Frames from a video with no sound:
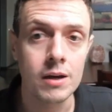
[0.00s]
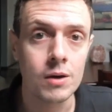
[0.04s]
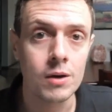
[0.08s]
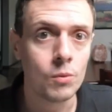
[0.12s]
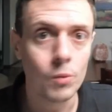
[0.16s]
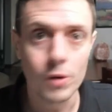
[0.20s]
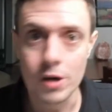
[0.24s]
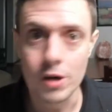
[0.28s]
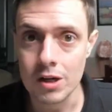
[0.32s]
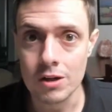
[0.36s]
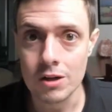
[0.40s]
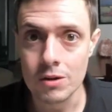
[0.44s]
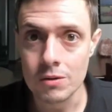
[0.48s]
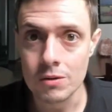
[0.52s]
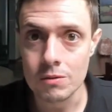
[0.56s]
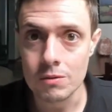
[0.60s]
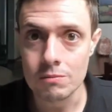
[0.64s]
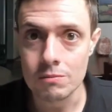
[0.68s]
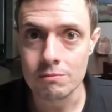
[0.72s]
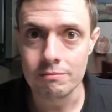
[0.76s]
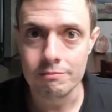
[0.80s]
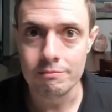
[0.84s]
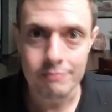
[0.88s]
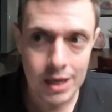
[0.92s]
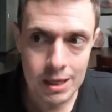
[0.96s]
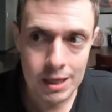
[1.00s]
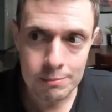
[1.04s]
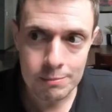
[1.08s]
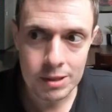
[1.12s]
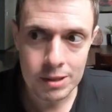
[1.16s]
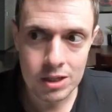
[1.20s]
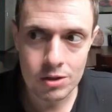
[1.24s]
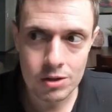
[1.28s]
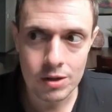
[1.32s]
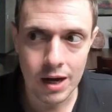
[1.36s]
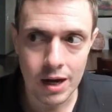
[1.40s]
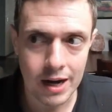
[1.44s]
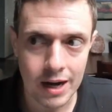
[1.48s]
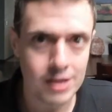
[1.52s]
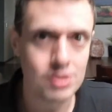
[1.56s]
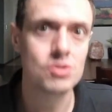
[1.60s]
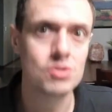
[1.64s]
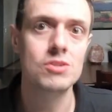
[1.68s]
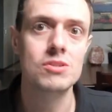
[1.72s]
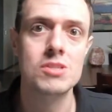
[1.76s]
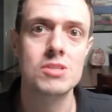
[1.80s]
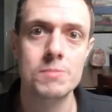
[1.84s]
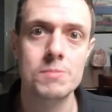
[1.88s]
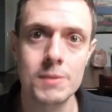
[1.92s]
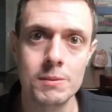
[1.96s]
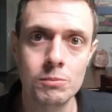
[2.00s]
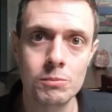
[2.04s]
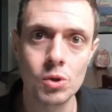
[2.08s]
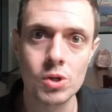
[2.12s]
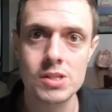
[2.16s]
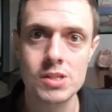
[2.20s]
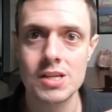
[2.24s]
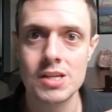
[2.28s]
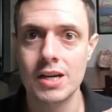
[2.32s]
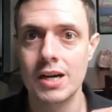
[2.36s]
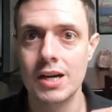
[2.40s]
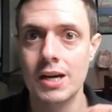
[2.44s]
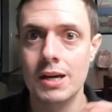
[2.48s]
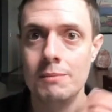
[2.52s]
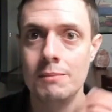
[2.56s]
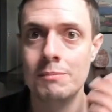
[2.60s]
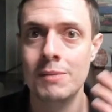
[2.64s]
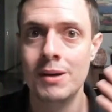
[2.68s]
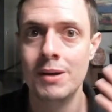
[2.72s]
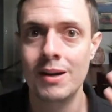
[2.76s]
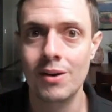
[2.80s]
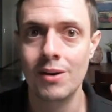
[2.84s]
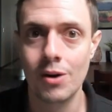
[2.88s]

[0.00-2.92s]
Well, maybe I should spend more time